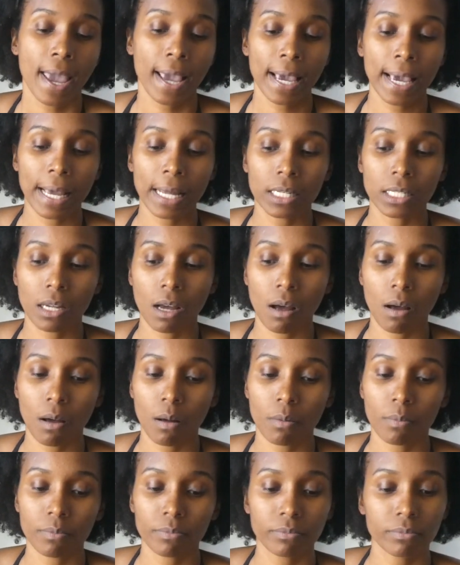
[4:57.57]
And
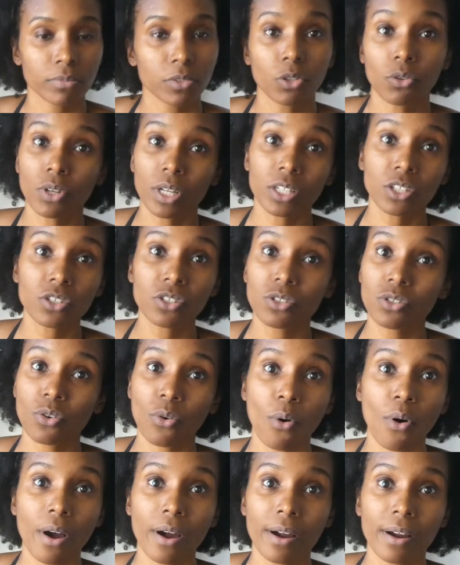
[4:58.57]
you'll get
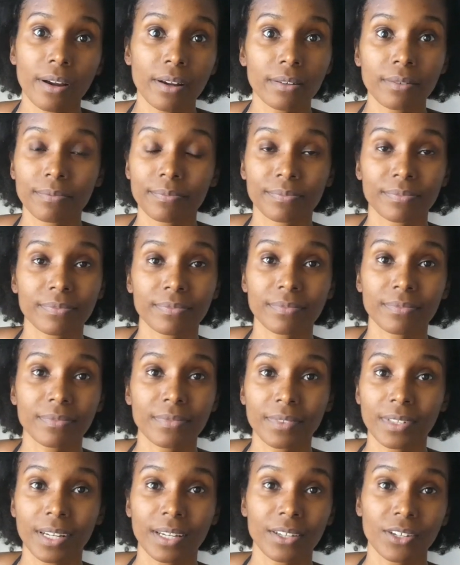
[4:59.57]
your
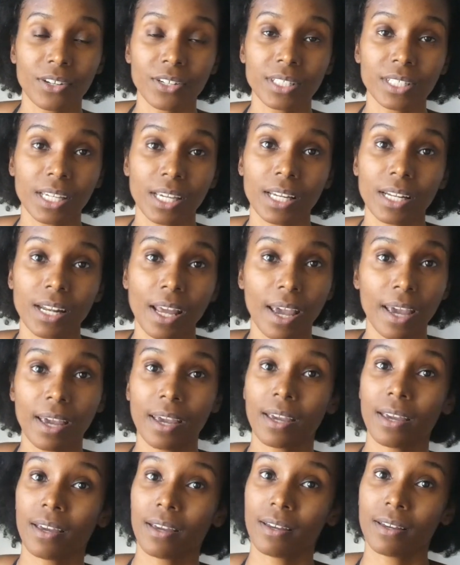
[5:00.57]

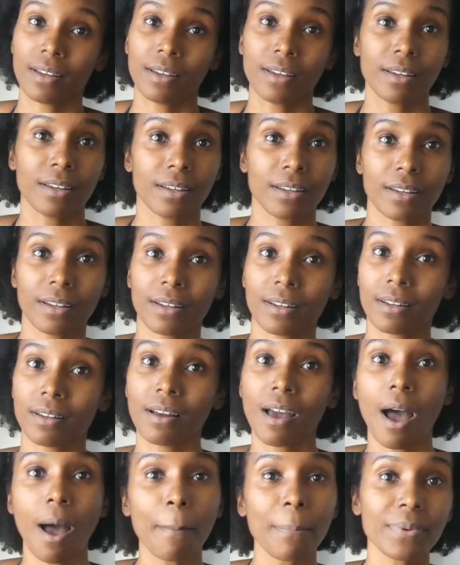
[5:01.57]
DNA
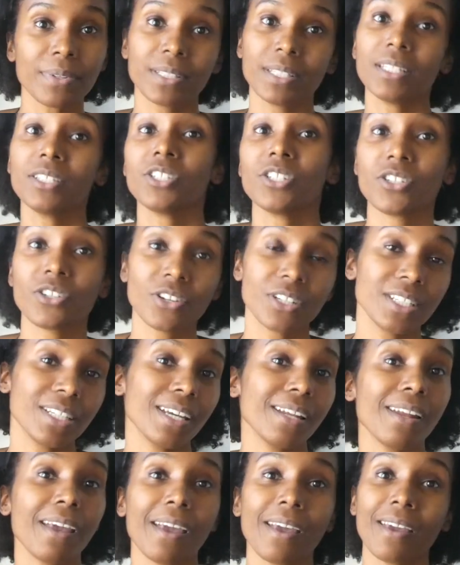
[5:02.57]
composition, your
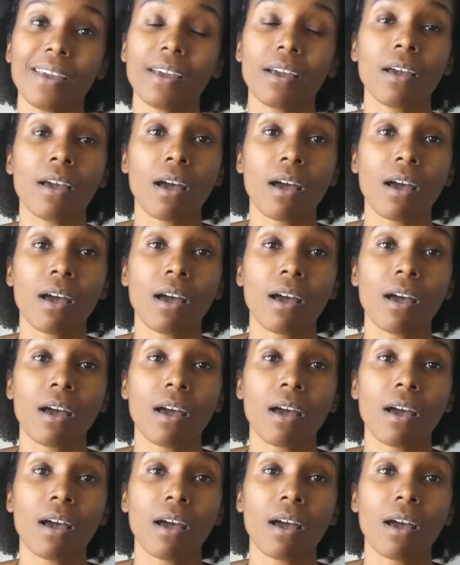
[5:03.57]
DNA